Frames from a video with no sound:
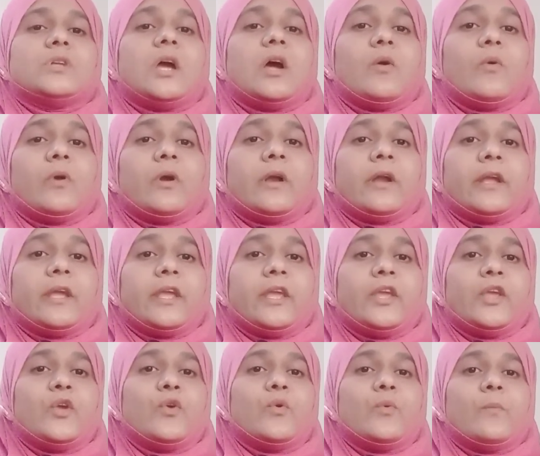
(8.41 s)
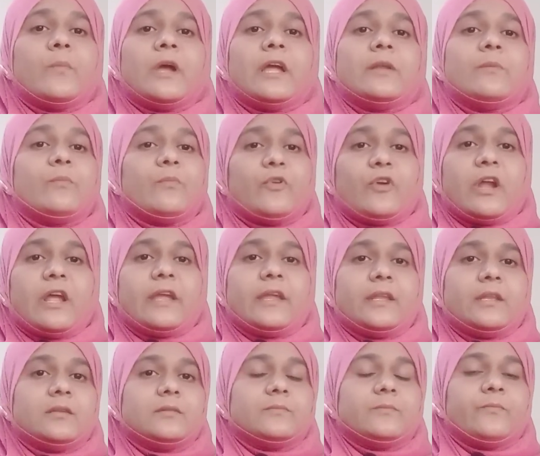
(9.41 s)
our human
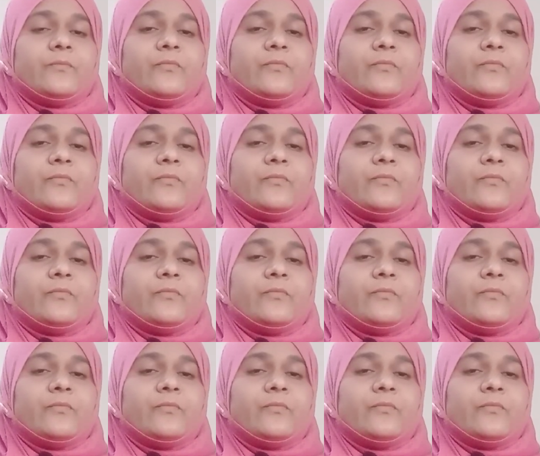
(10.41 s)
brain.